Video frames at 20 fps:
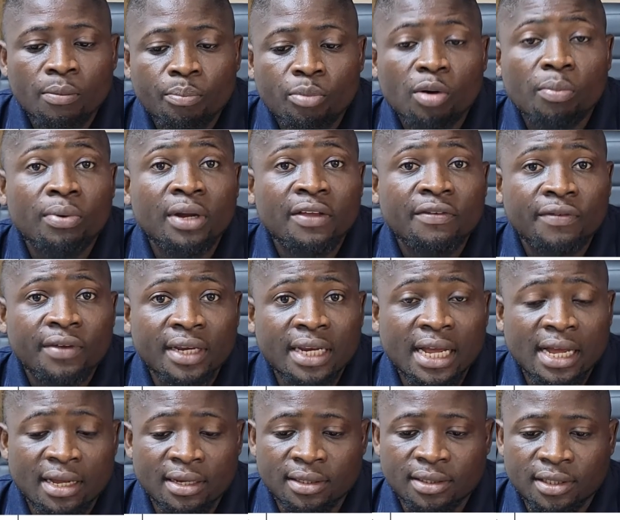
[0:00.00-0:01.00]
Public
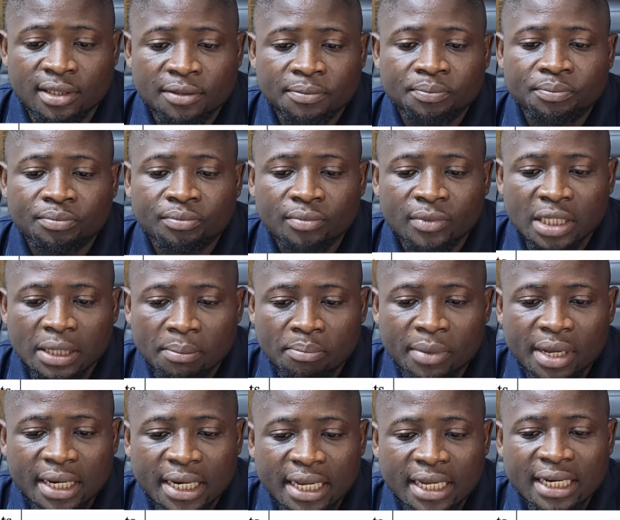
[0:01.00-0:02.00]
finance,
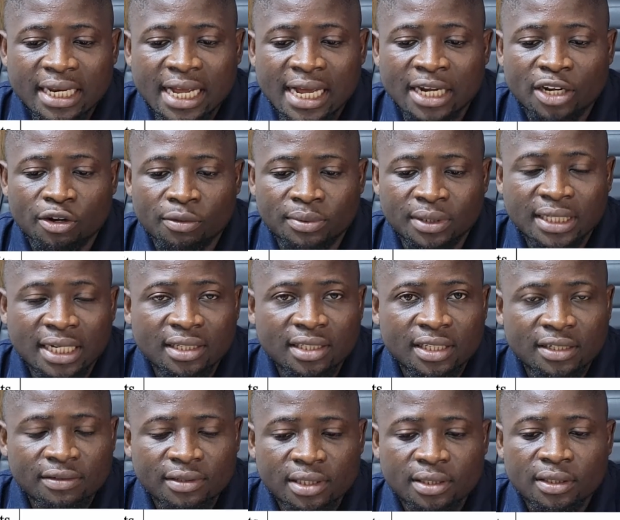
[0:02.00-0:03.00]
meaning and
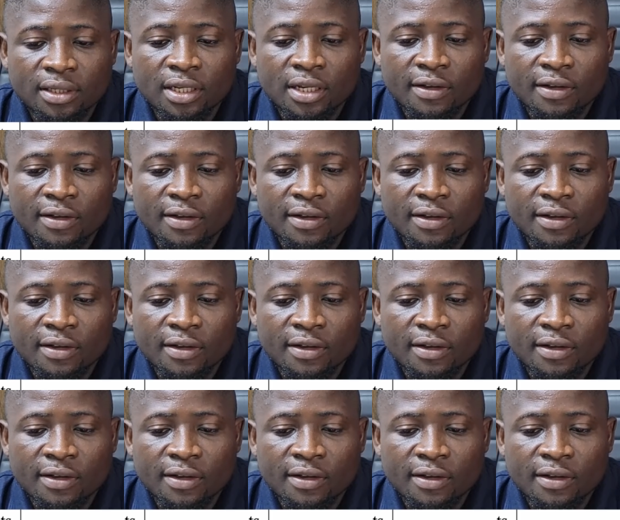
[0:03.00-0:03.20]
objectives,